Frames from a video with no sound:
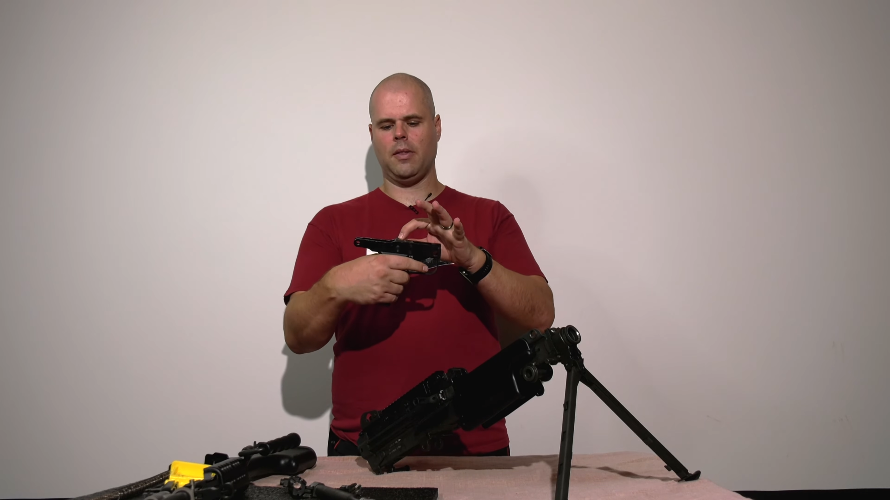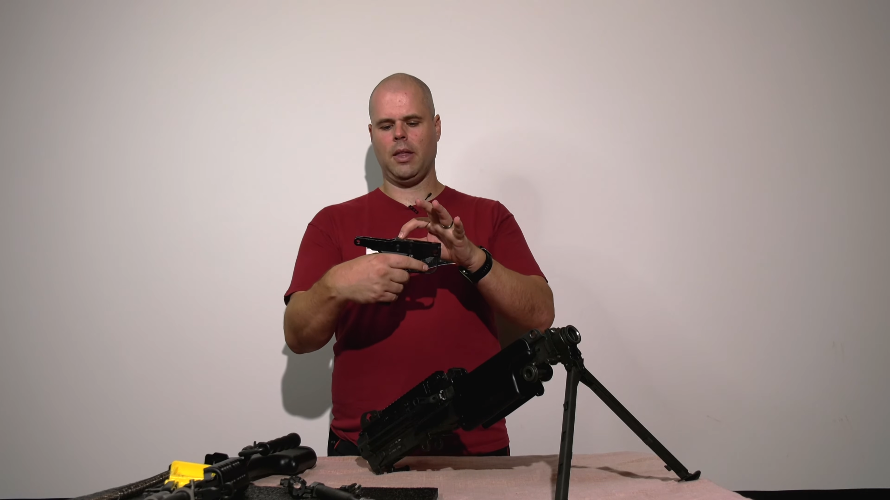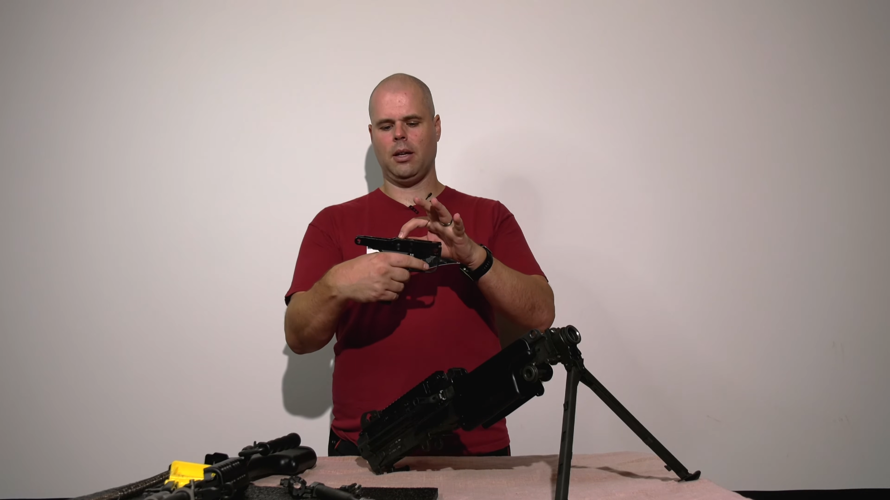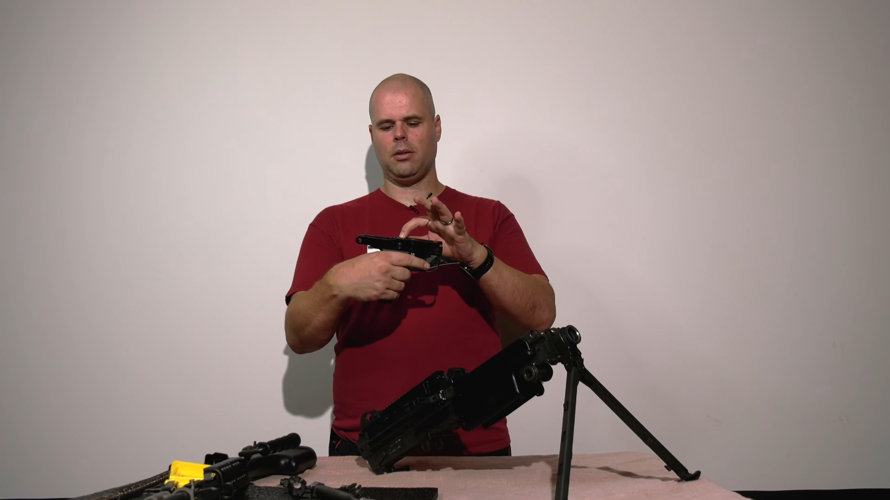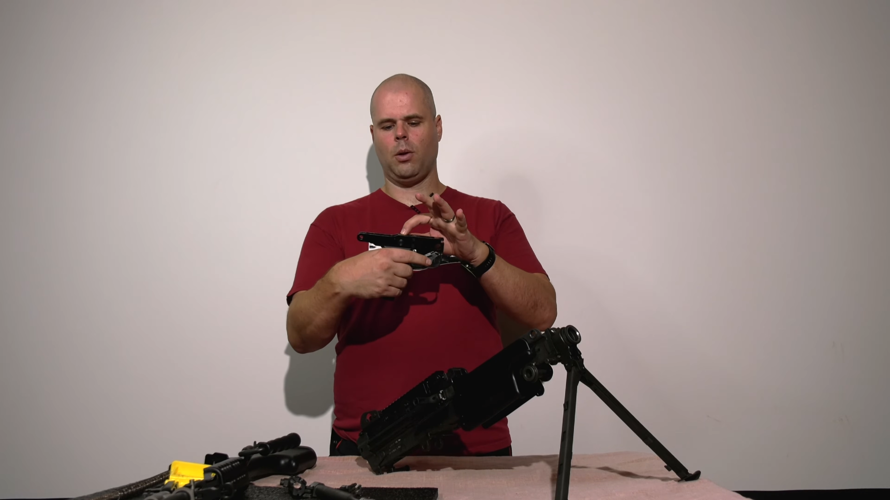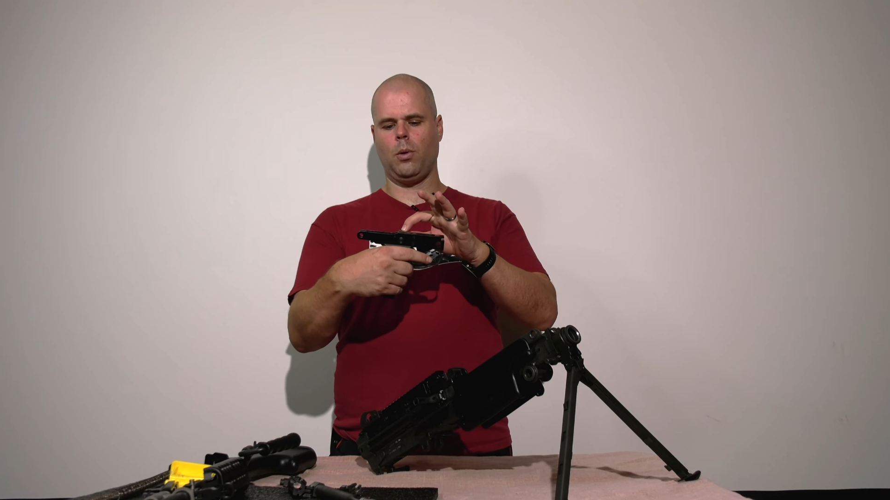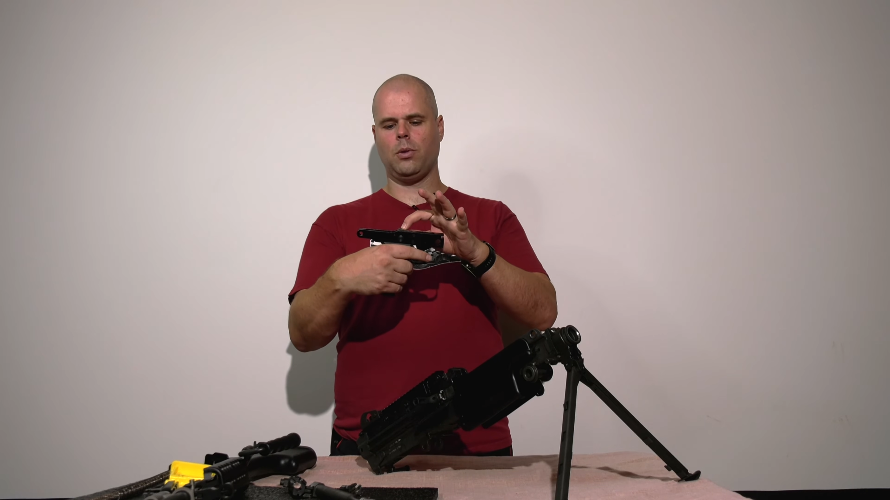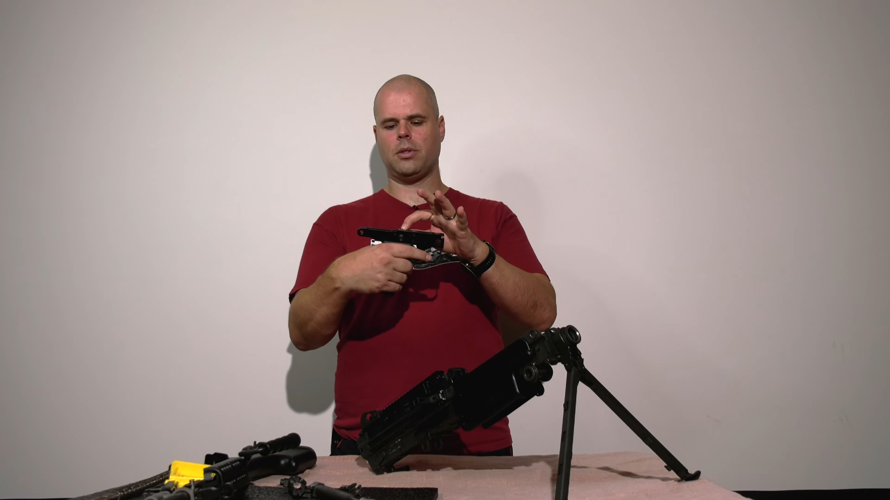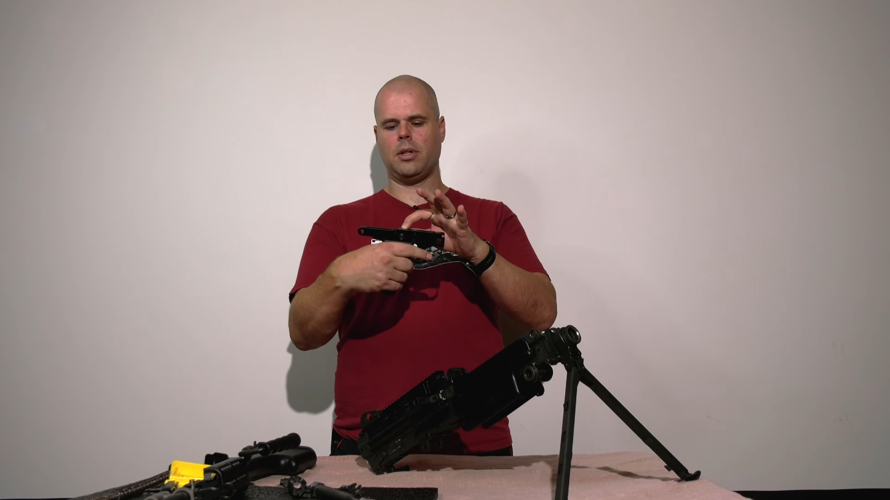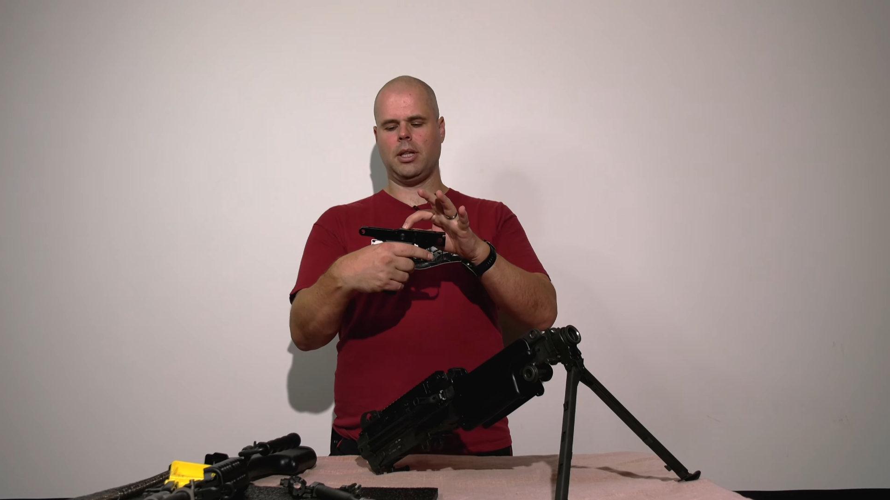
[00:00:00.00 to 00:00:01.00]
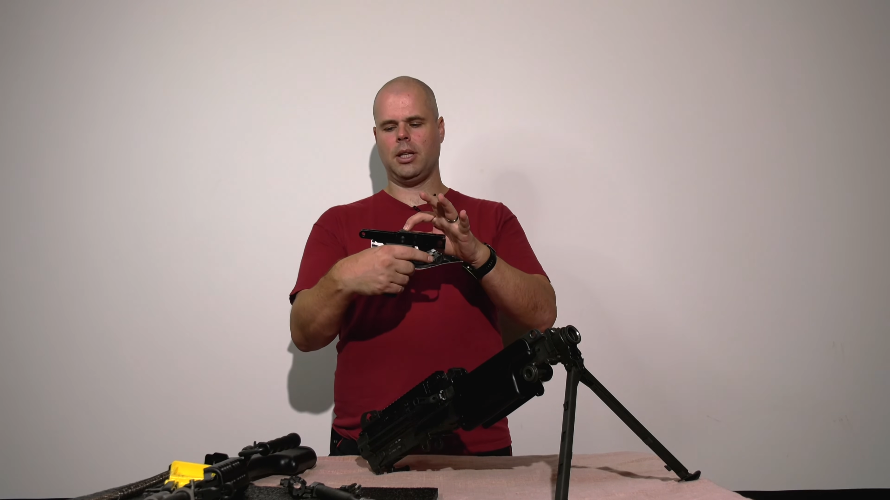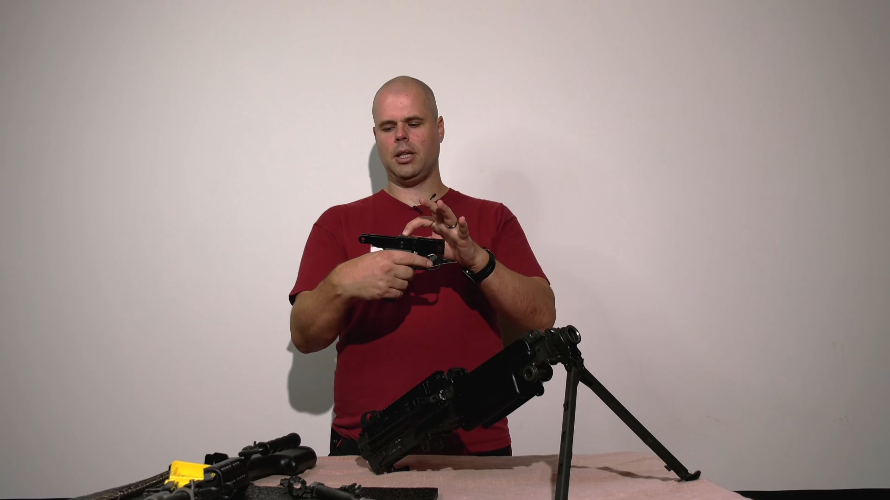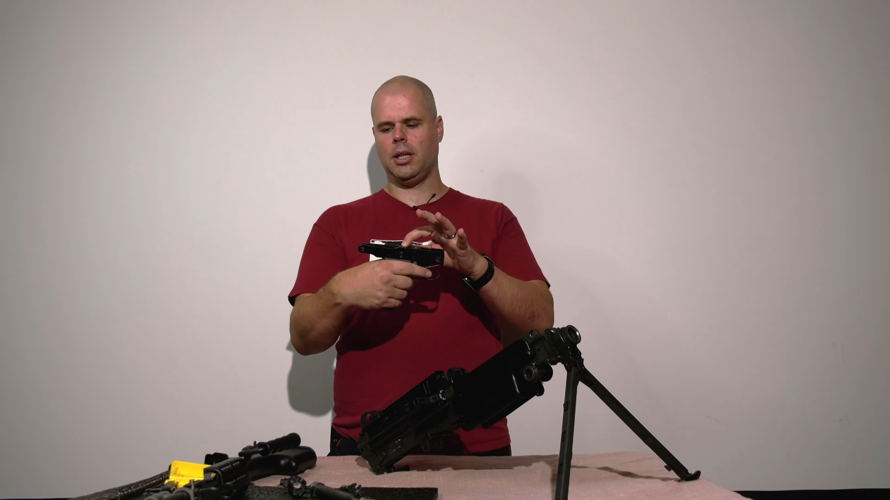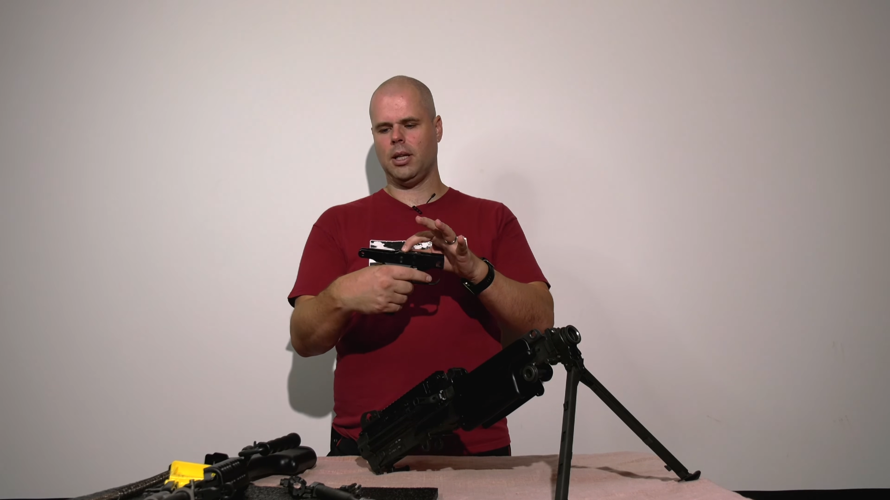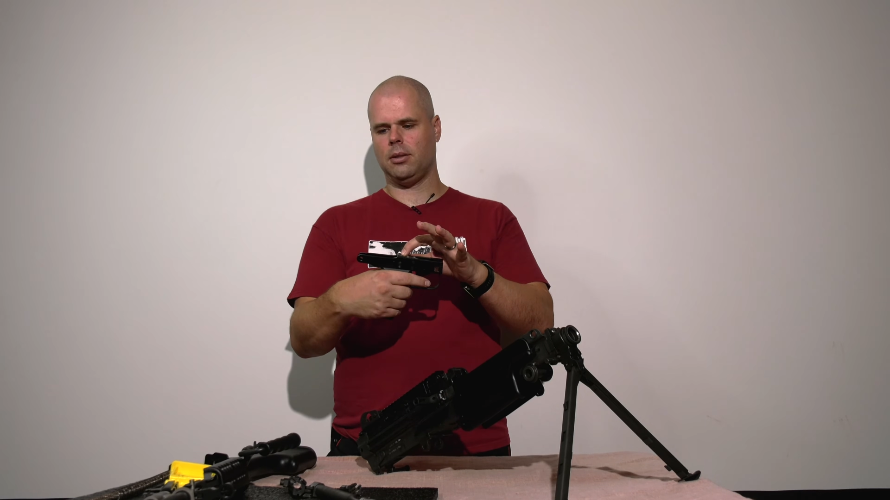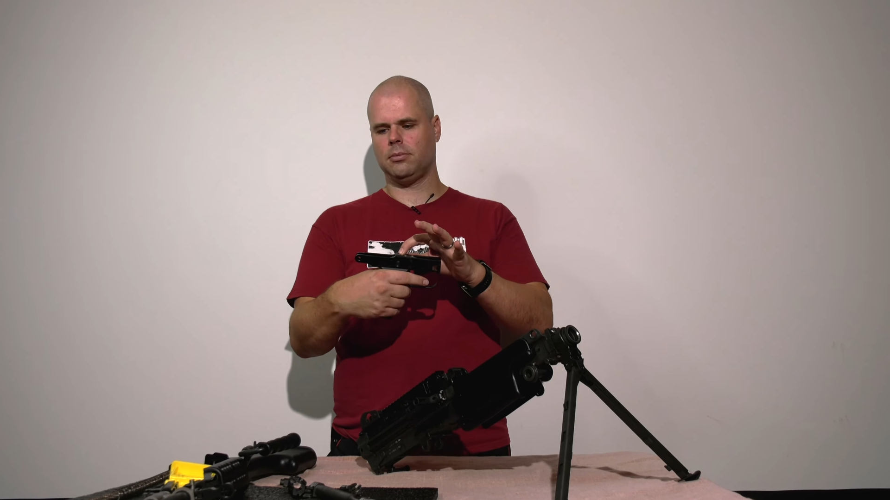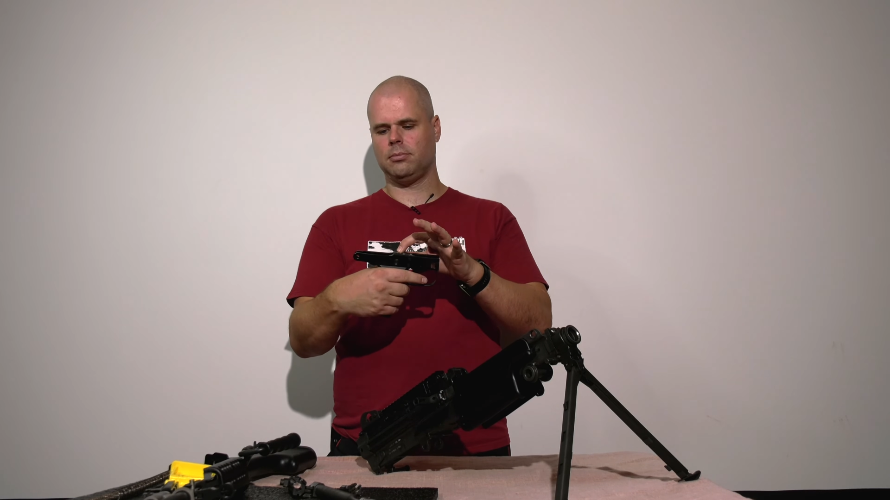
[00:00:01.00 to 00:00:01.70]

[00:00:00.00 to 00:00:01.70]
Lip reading: that holds the